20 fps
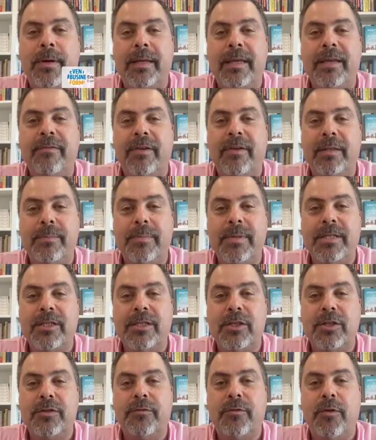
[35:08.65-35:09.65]

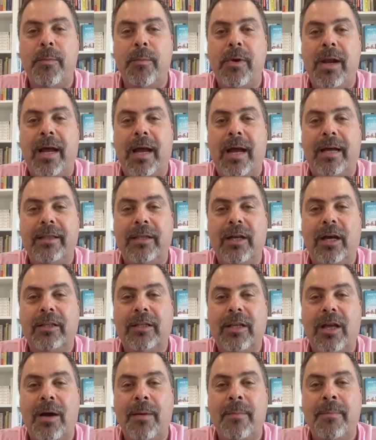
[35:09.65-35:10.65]

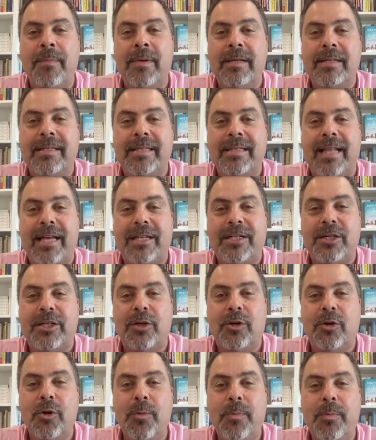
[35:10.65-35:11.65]

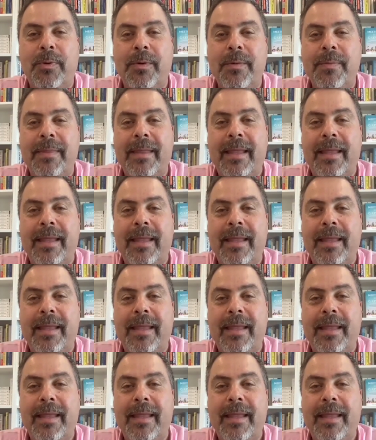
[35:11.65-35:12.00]
eventbusinessformula.com/group.